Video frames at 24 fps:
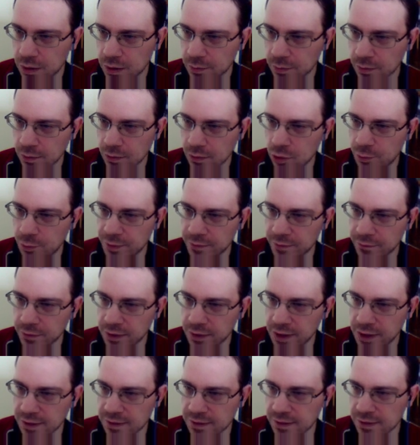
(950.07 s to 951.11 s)
Was hoping for
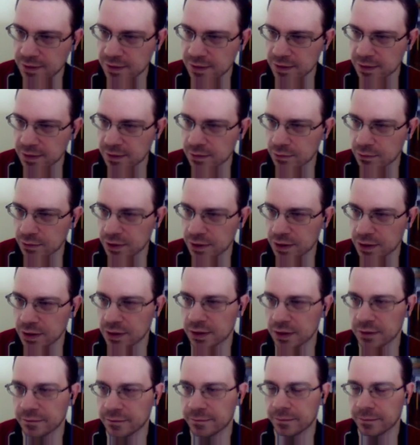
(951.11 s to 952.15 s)
knight c6 so he can
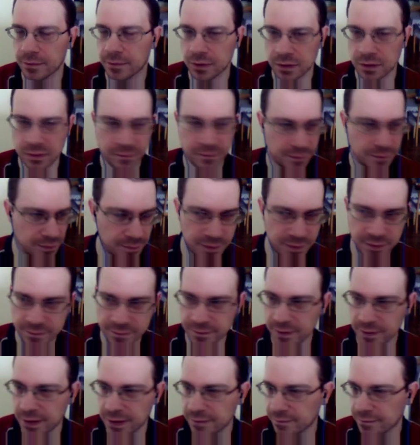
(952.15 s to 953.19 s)
have fork with
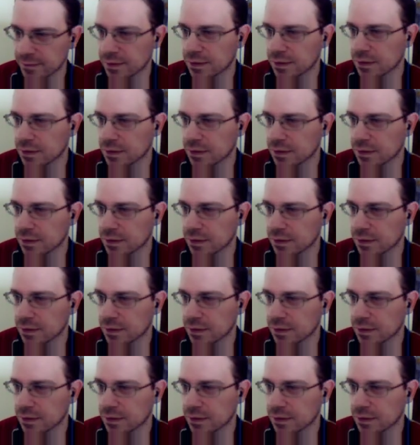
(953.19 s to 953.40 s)
b5.